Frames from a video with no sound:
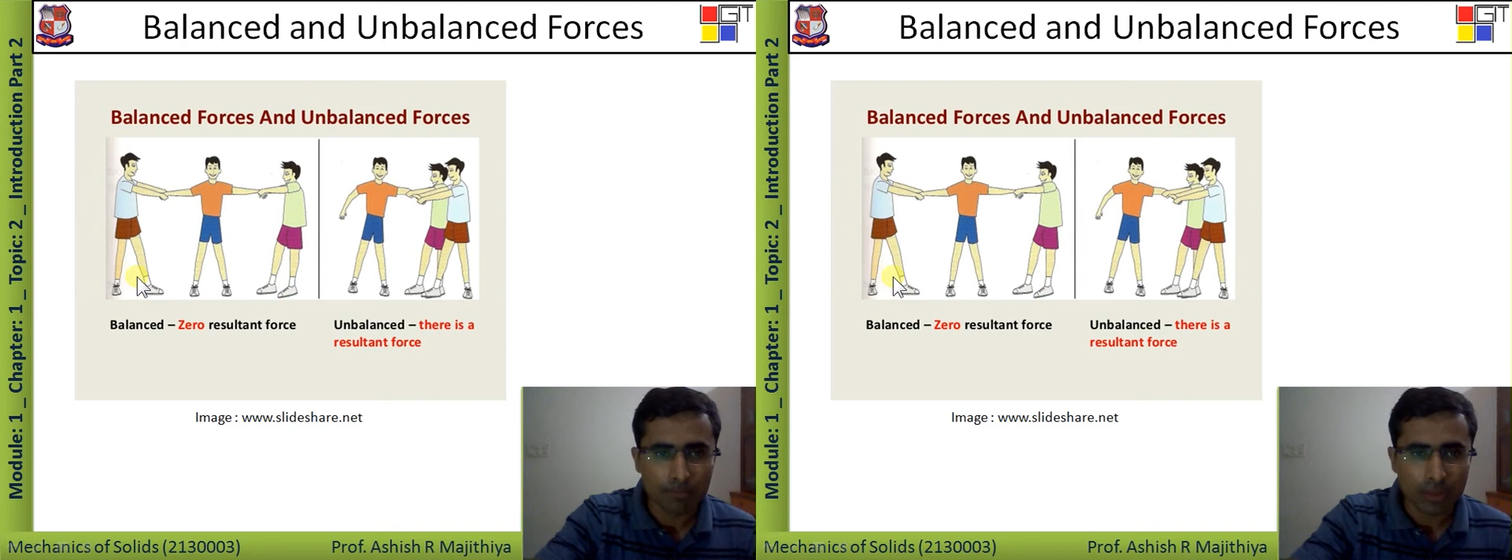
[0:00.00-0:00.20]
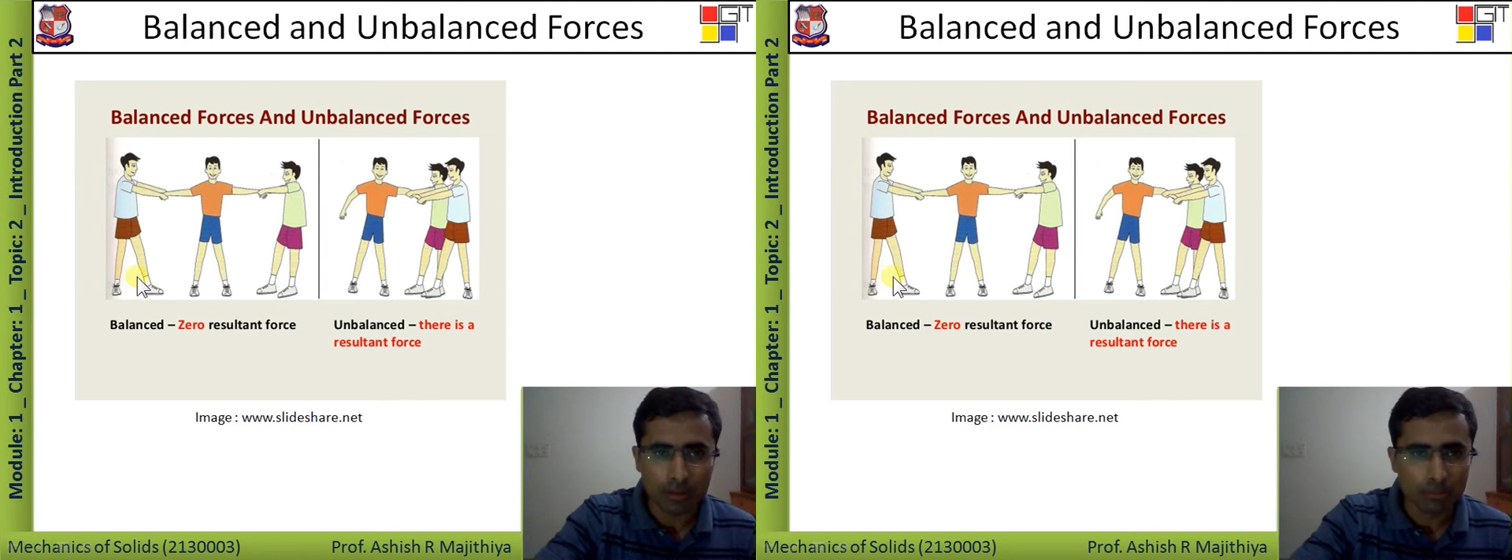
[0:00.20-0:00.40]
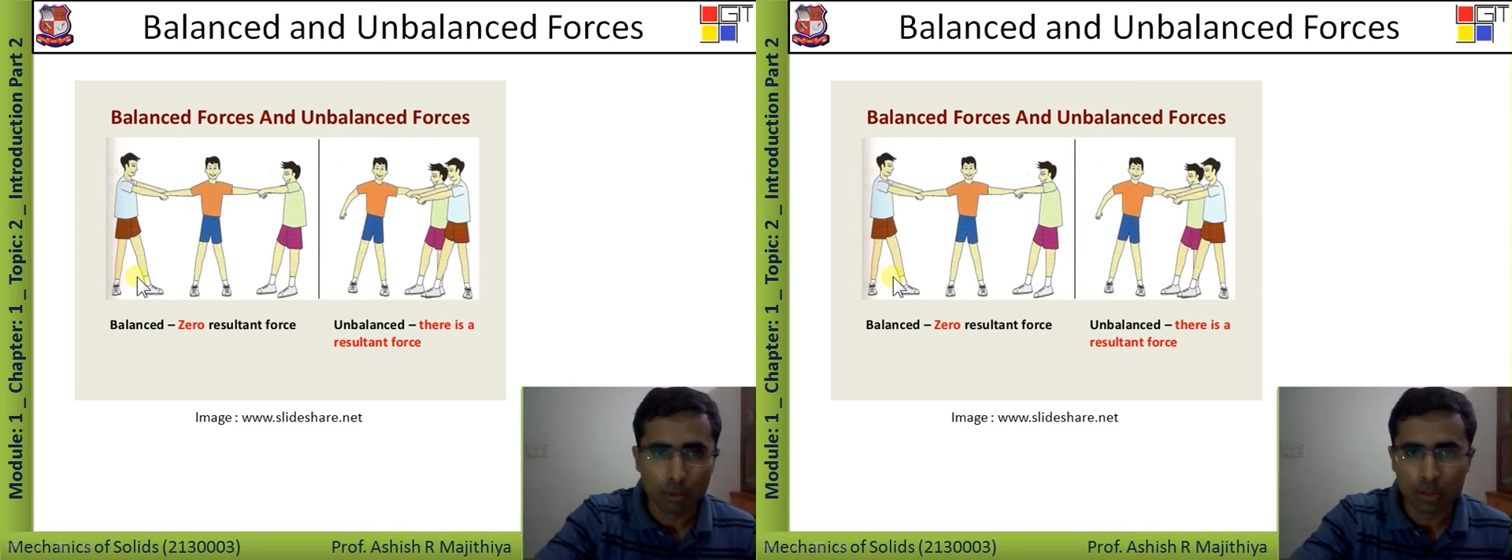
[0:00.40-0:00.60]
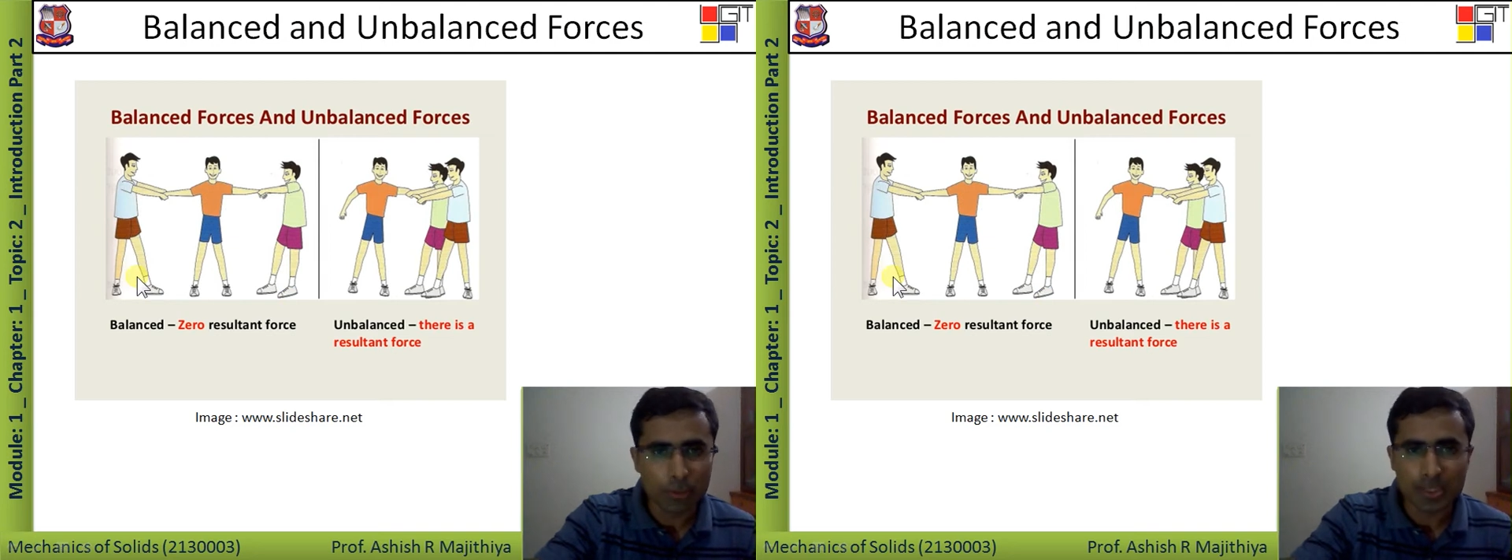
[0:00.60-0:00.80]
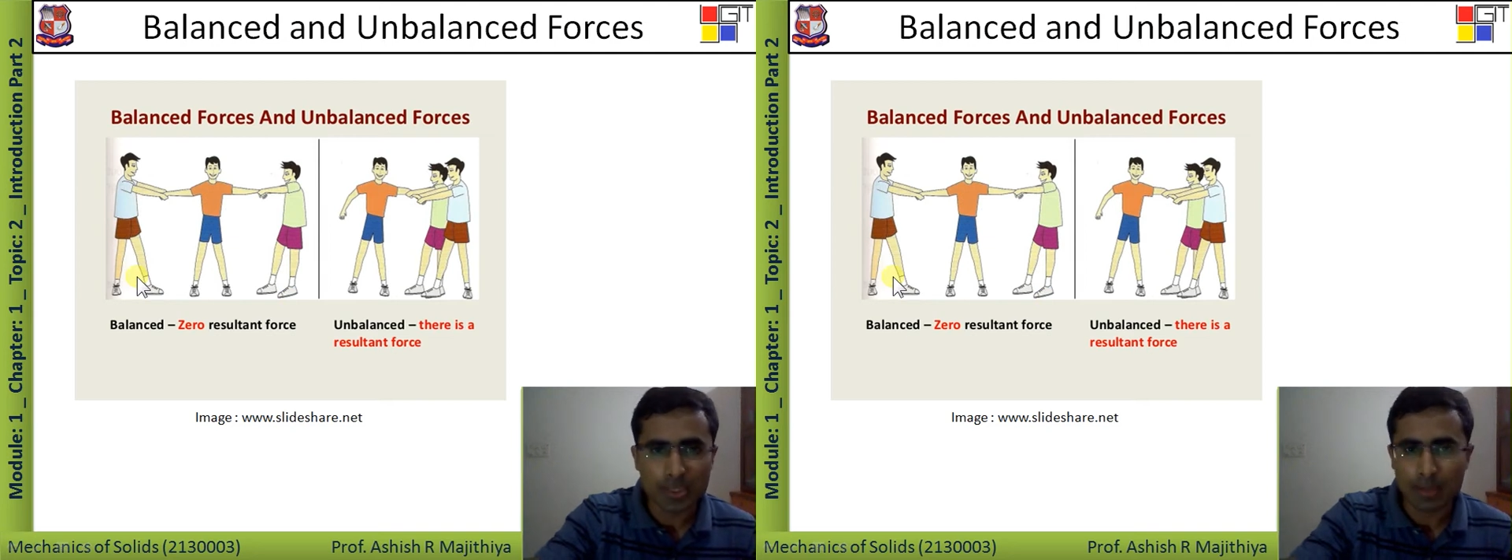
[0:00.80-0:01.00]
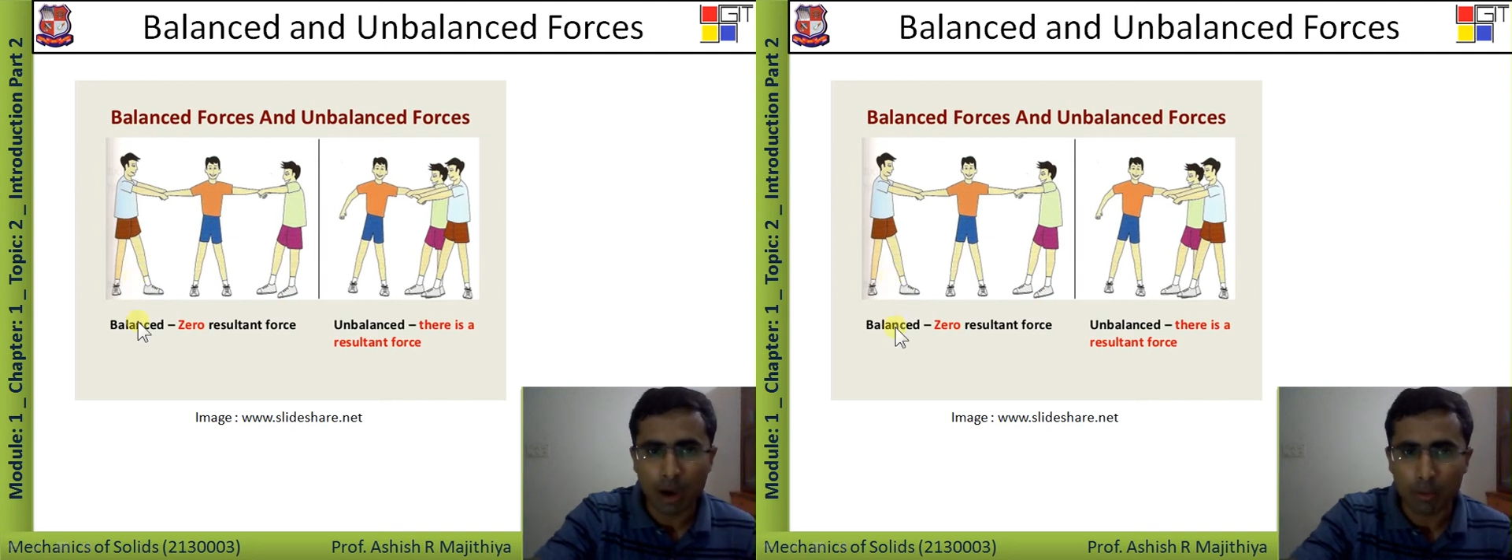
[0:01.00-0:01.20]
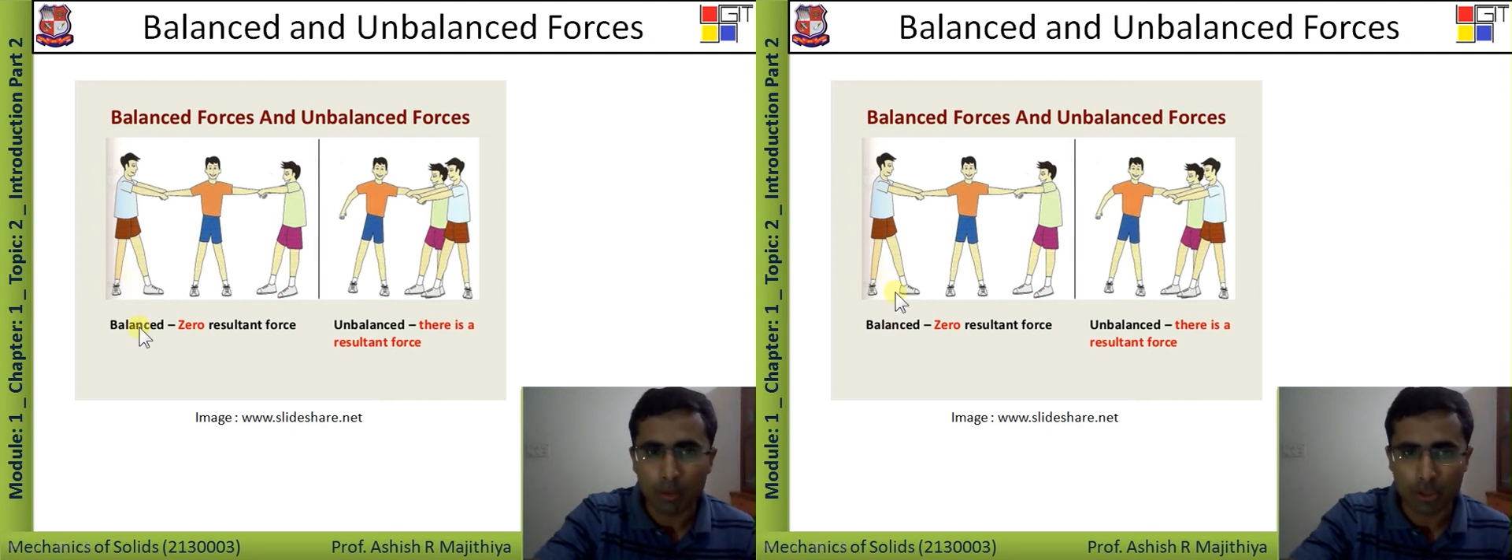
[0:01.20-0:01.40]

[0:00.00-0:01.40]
and both have same power.